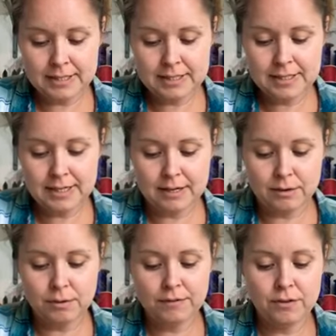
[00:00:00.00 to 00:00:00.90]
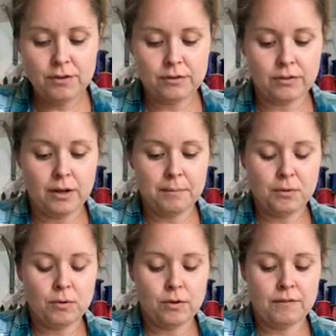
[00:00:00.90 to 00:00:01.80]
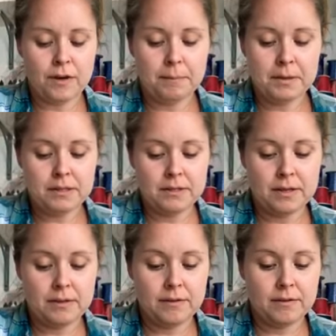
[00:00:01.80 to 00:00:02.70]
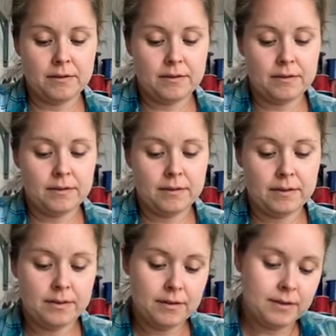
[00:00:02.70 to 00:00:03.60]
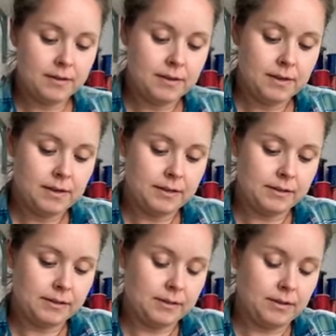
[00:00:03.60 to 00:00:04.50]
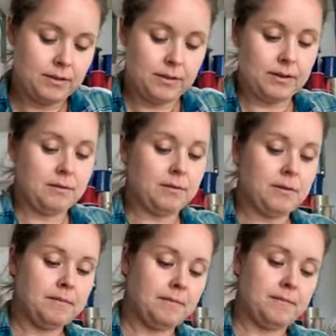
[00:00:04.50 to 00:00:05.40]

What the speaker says: until we've used up all of our buttons. Let's do that one.